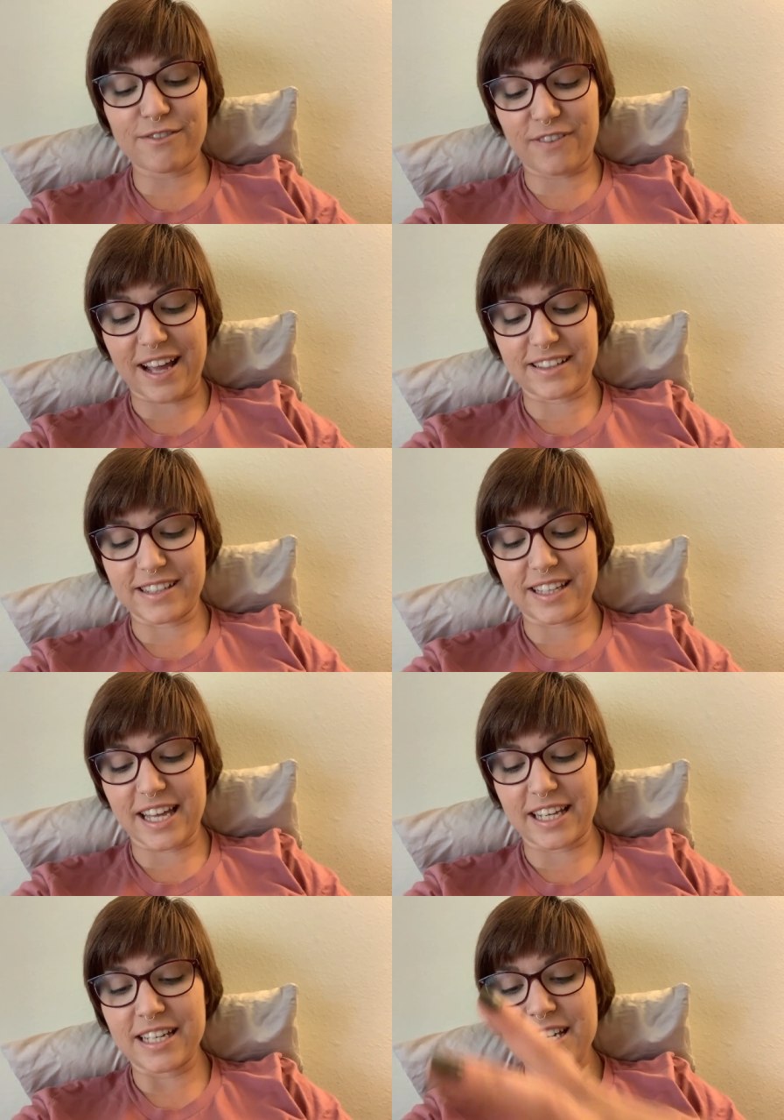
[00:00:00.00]
finally
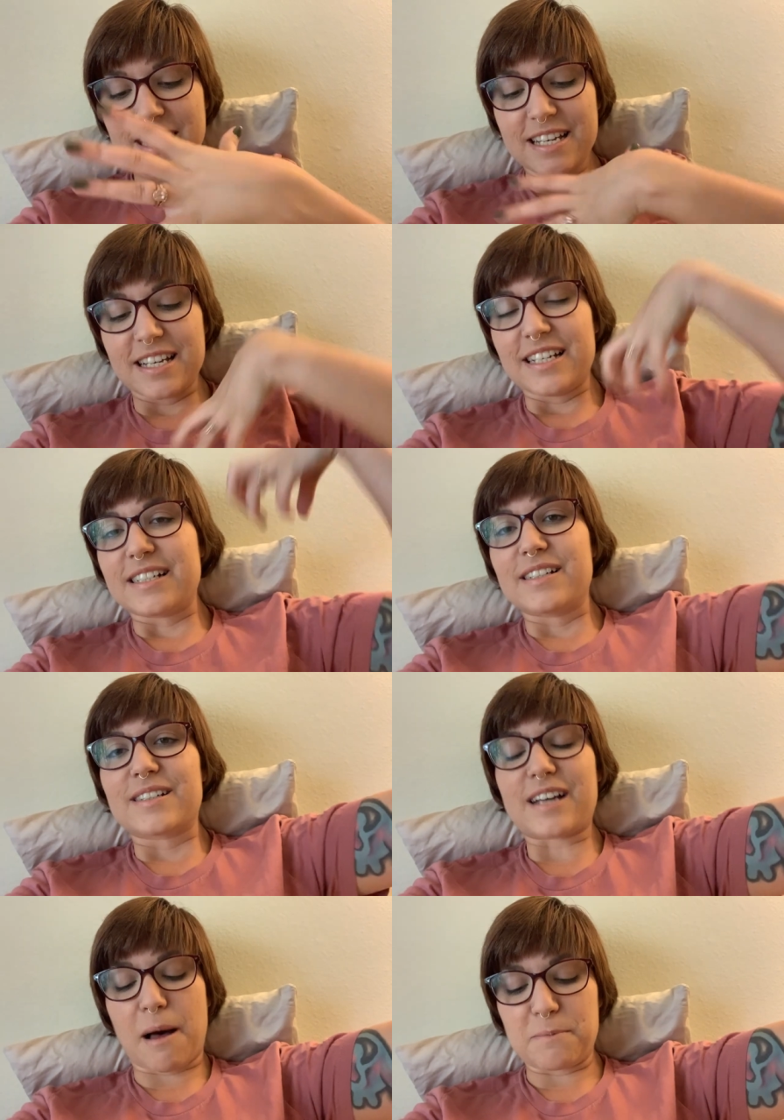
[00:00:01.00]
like
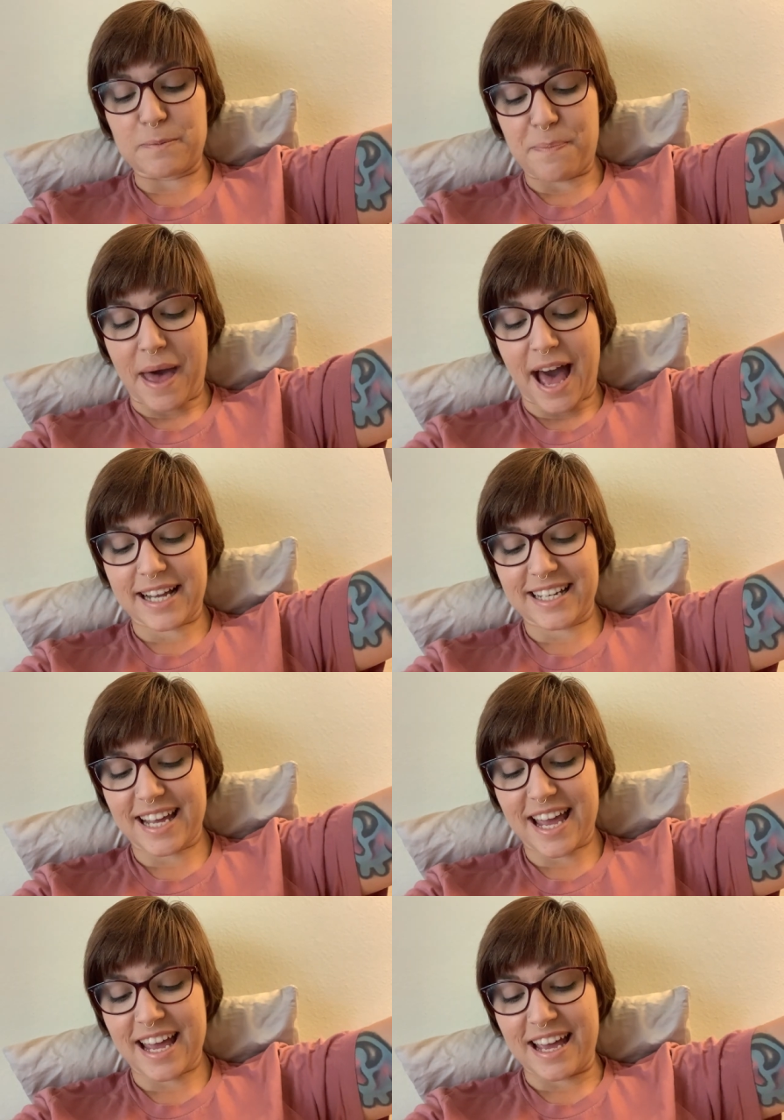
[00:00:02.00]
comes back
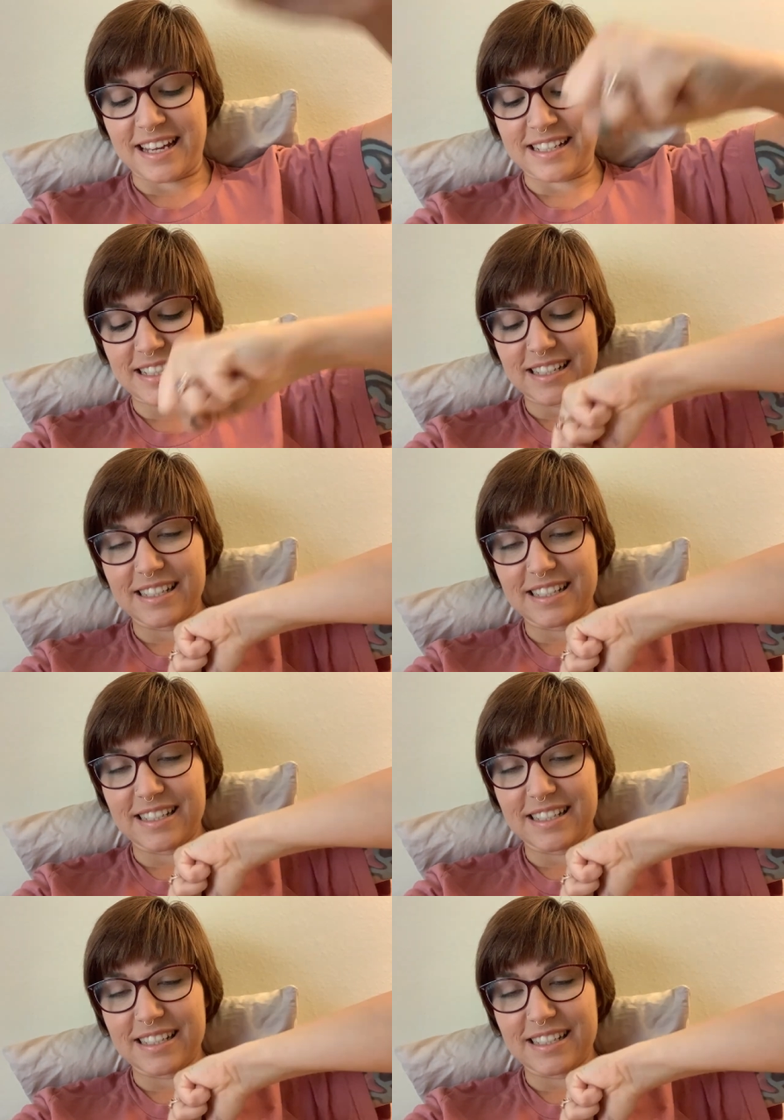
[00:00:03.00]
and